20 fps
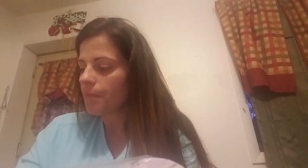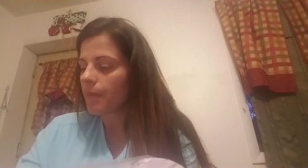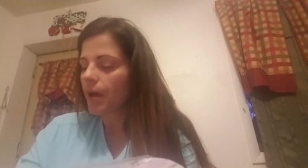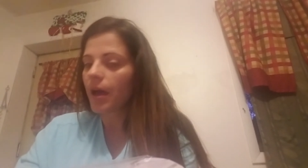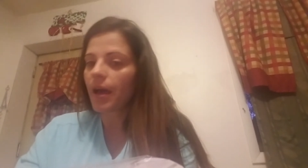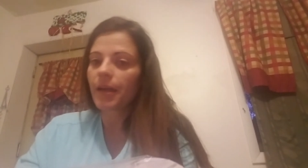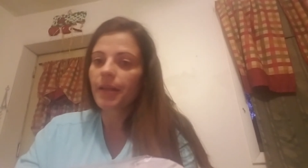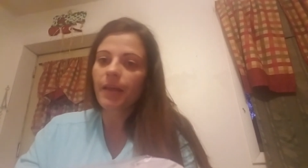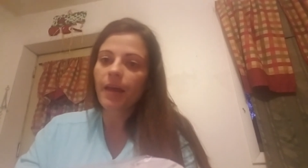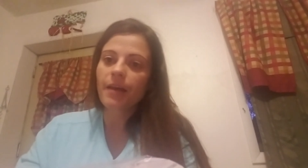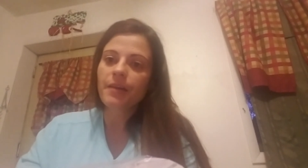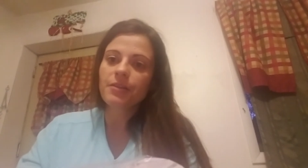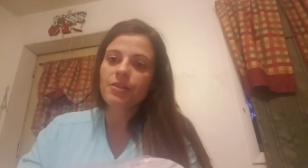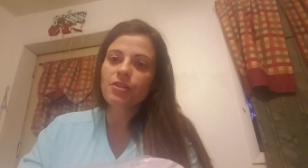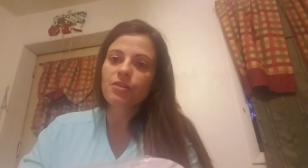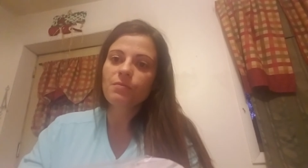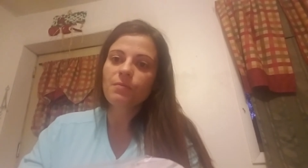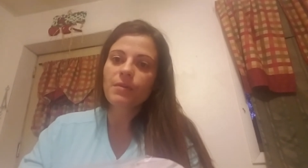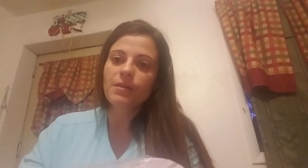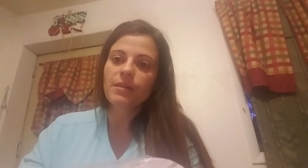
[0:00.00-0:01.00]
I
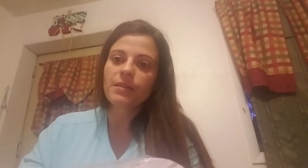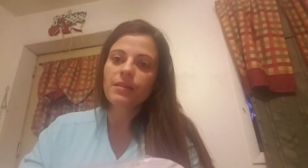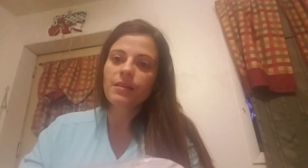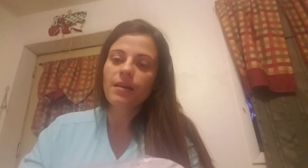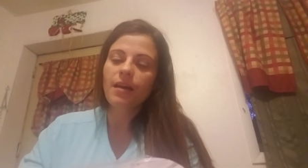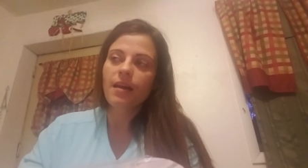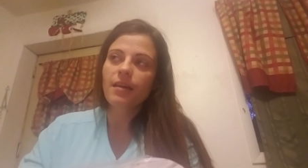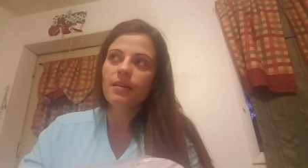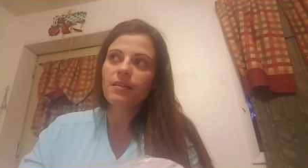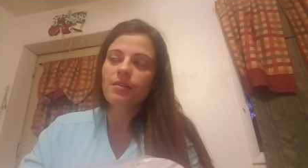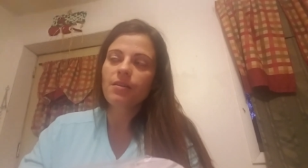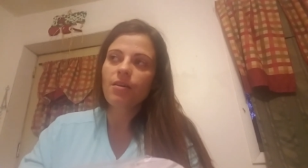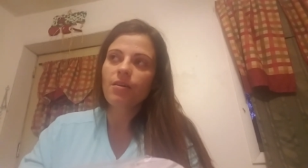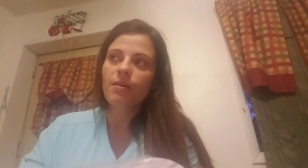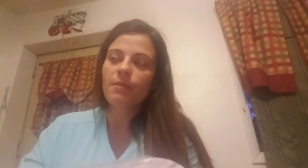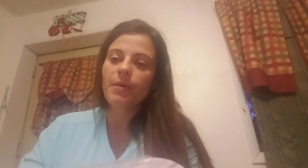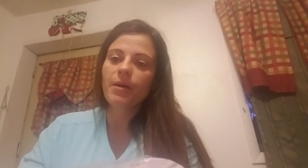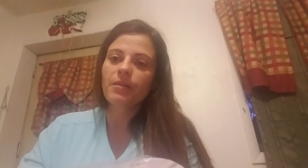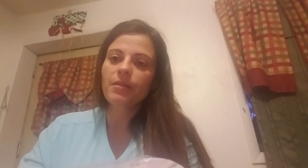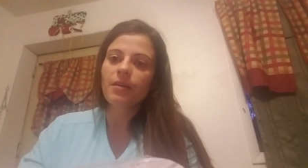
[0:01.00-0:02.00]
just wanted to kind of talk
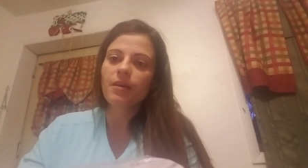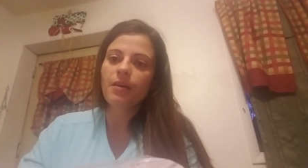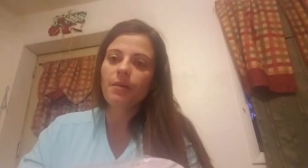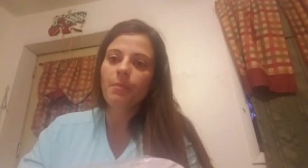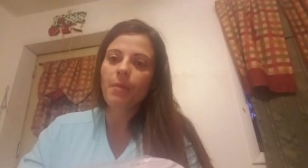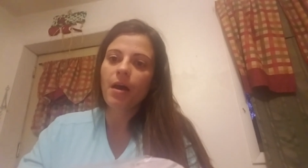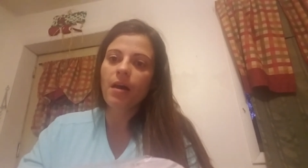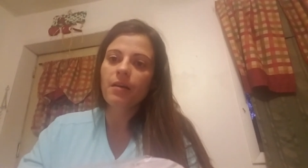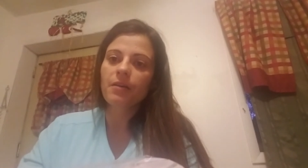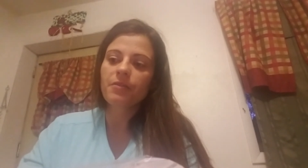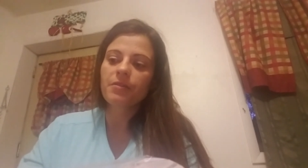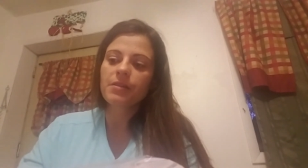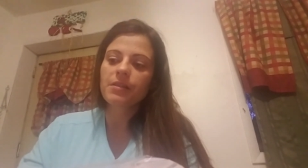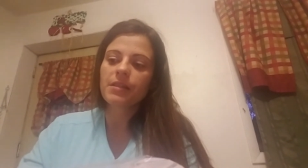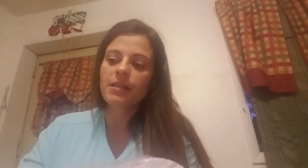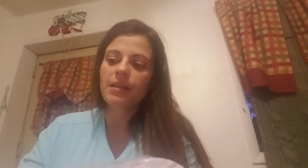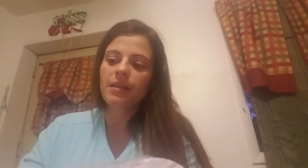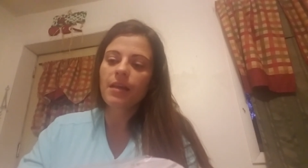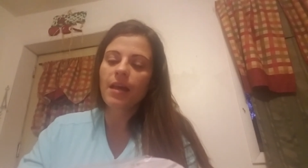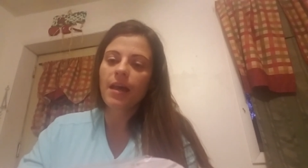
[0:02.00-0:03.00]
about the
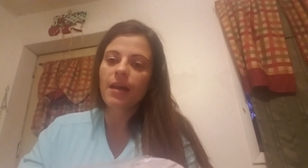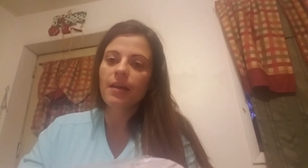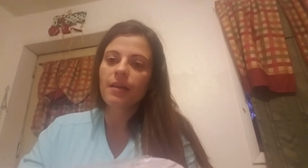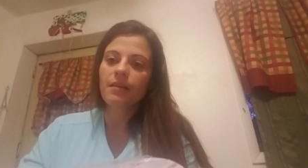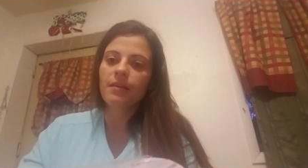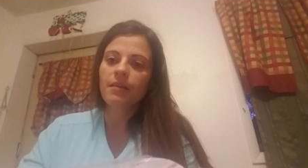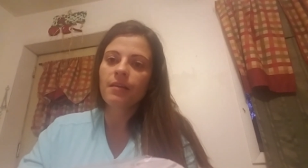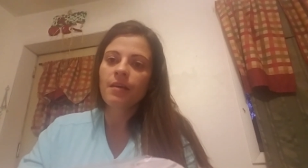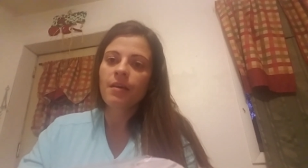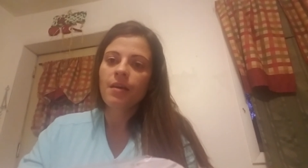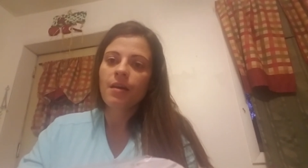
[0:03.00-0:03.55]
hypocrisy and